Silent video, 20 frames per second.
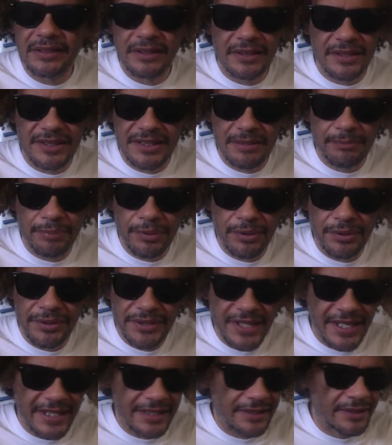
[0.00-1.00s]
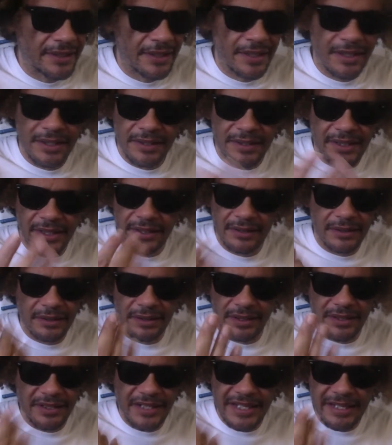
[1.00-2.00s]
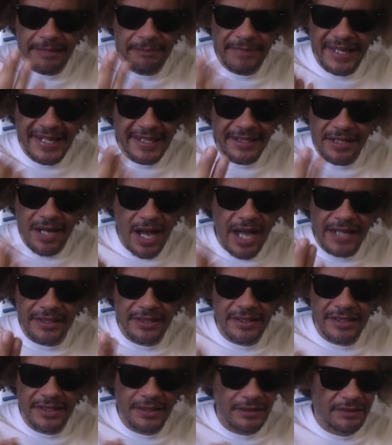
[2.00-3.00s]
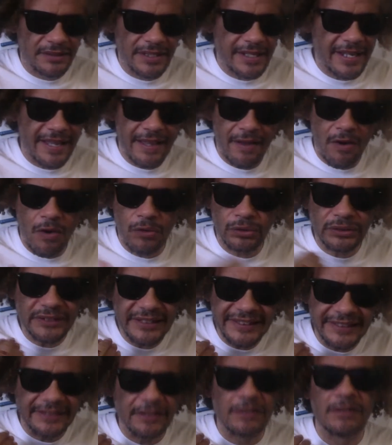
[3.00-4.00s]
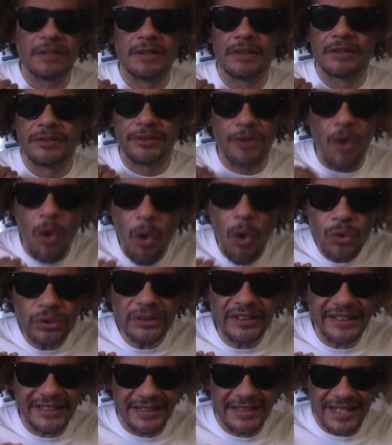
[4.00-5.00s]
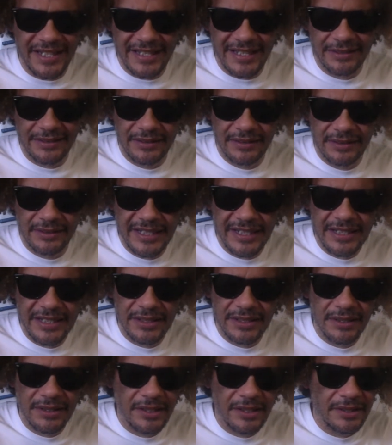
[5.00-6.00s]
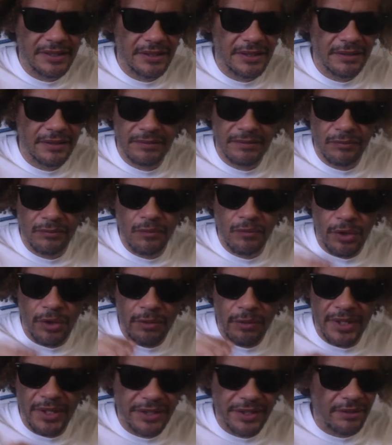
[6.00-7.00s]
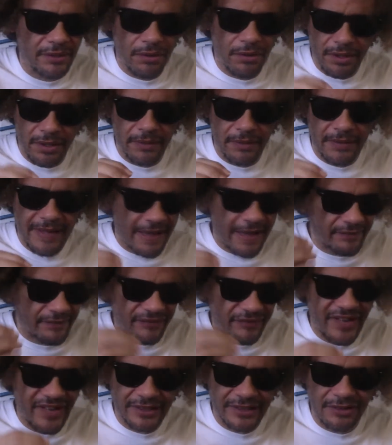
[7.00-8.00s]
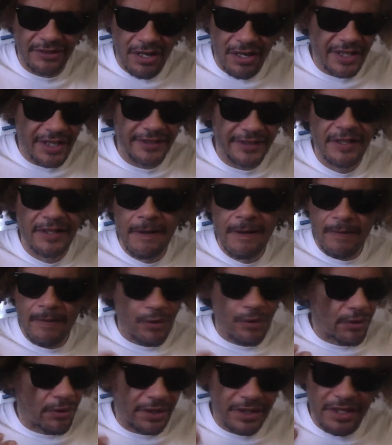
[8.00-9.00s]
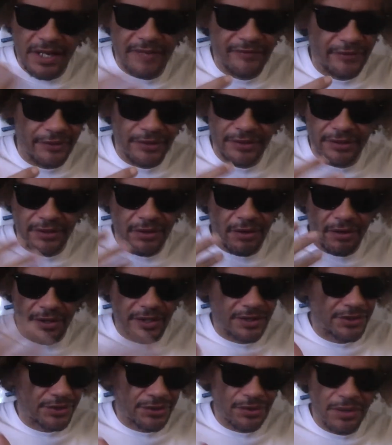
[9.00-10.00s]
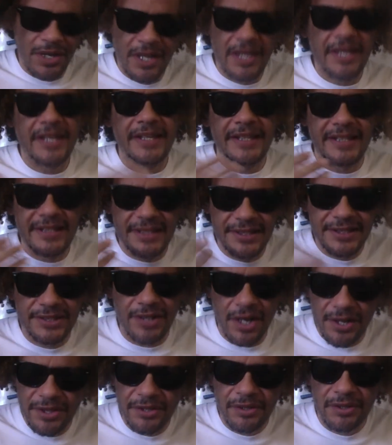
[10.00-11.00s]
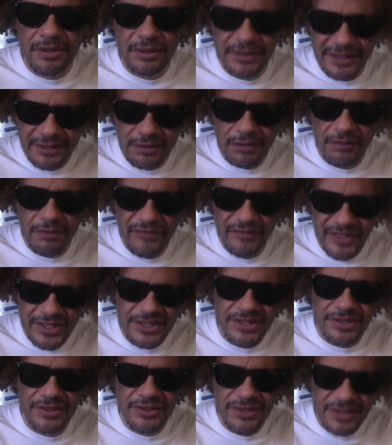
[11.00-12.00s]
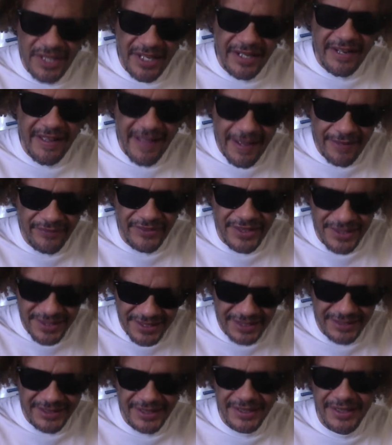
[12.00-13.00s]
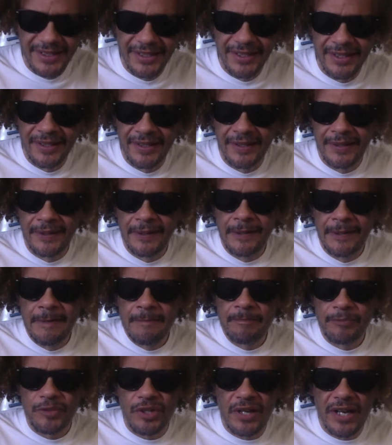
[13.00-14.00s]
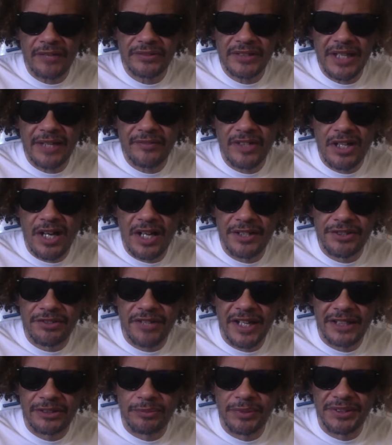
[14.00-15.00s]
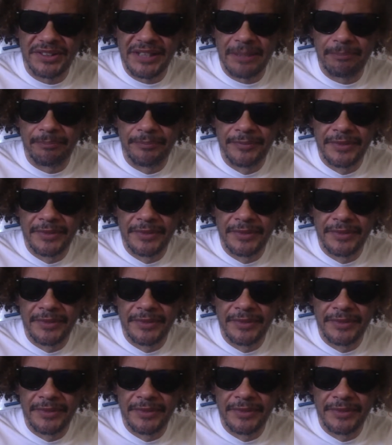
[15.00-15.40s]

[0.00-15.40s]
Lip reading: the simple thing that they may not. The only thing they can work with or have effect on or govern or control is other legal fictions that have consented. You have to have a contract with them.